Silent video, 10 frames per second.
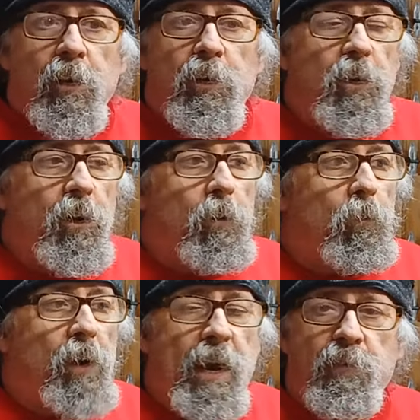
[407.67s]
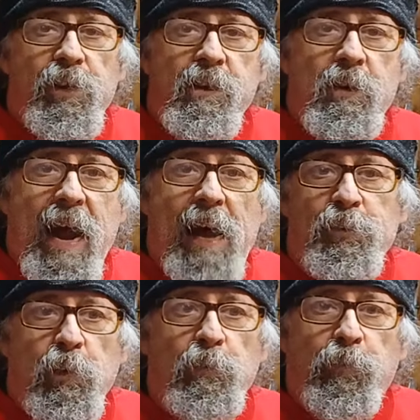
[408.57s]
whatever they're
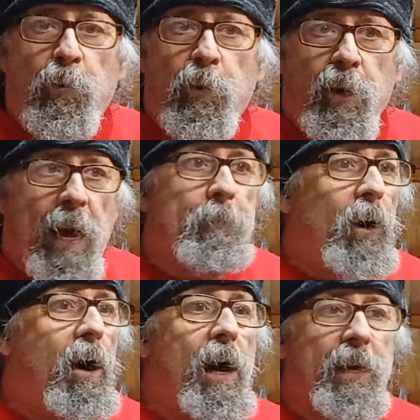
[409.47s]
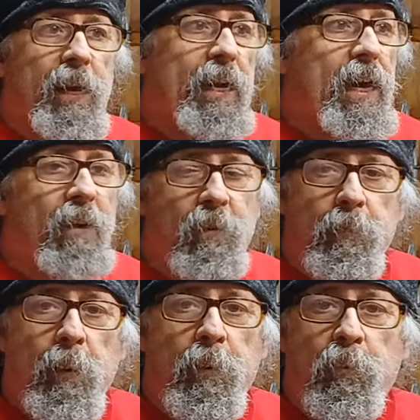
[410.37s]
asking for. I bought it. I can't
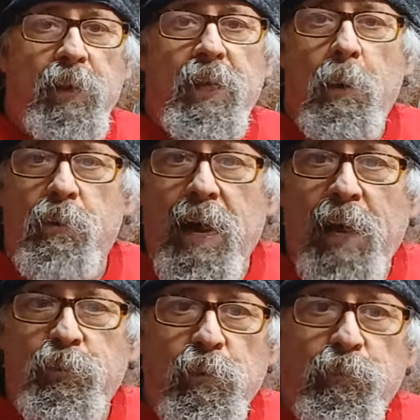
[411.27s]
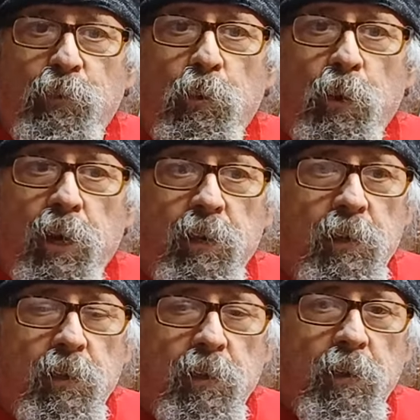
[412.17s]
remember what they were asking for it.
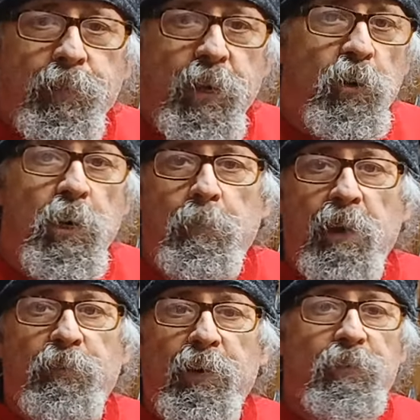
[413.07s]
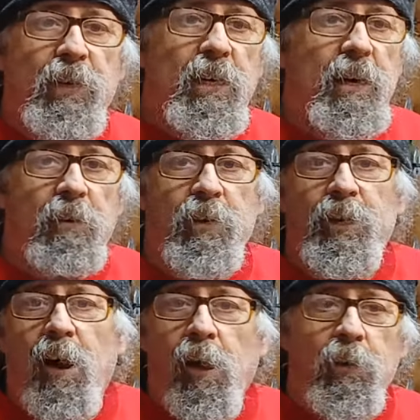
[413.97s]
It could have been
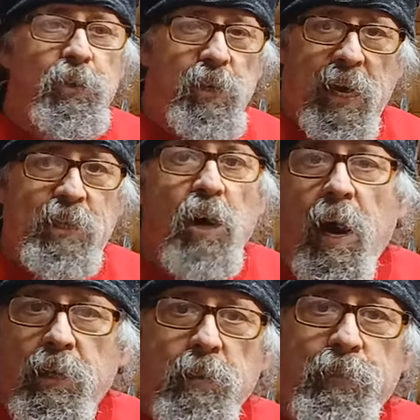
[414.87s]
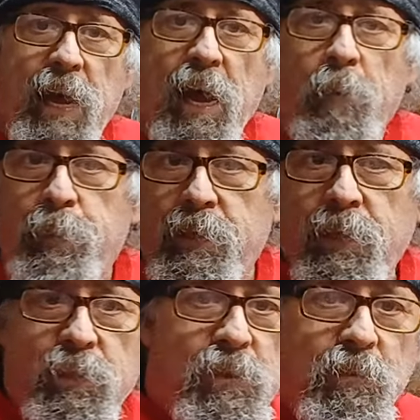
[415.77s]
$1,500, and I talked them down
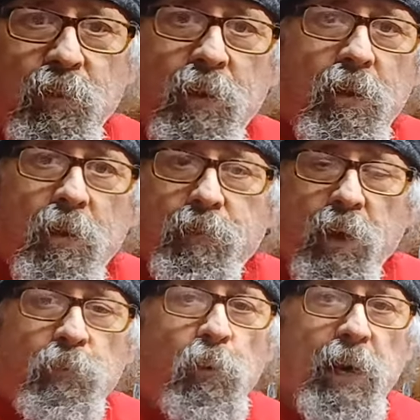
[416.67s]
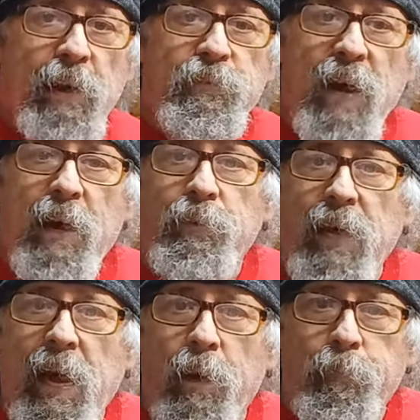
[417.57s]
because of what I found
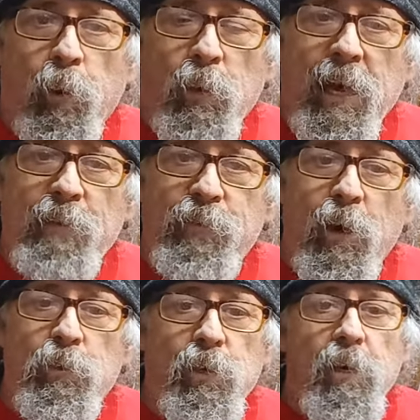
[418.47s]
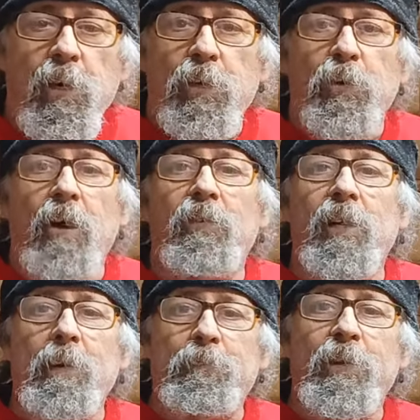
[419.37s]
out. Okay, folks? So I
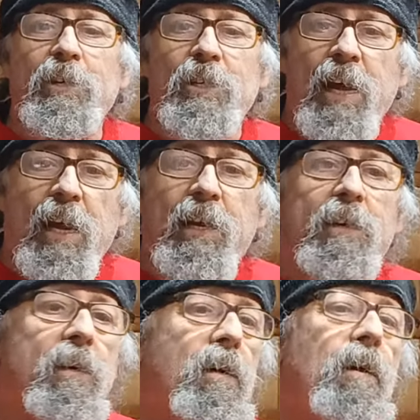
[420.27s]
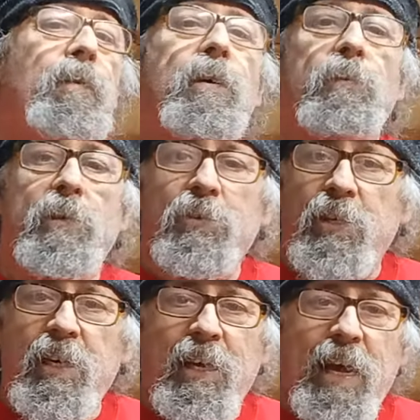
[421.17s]
really appreciate it. We'll
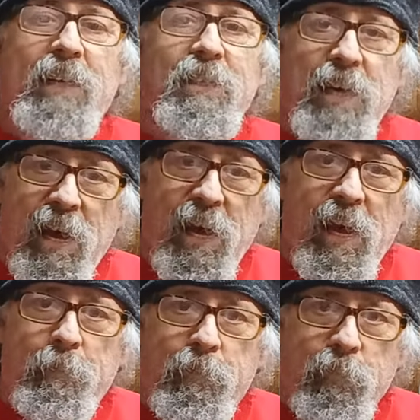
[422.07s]
see you next time.